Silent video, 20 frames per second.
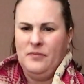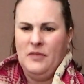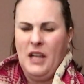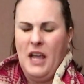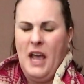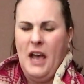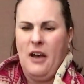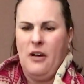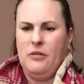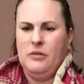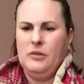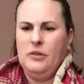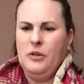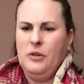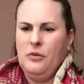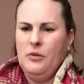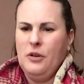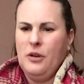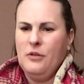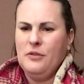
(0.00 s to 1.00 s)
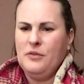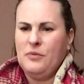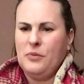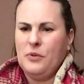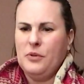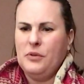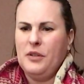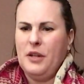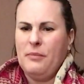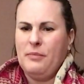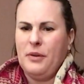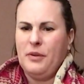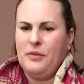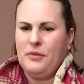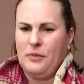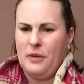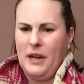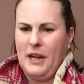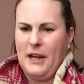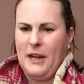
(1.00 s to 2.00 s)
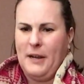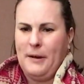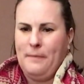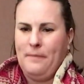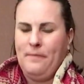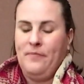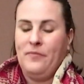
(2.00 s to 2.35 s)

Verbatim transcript: Now, who knows rule number three?